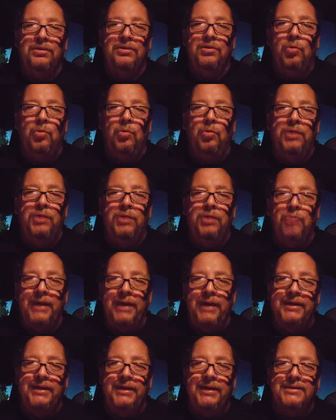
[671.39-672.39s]
The one
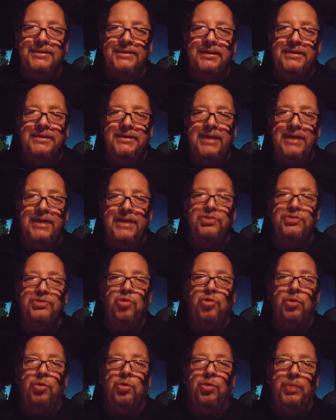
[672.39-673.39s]
right next to the tent
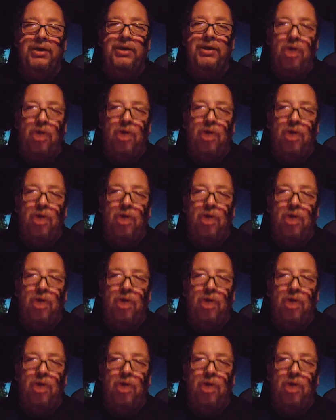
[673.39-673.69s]
door went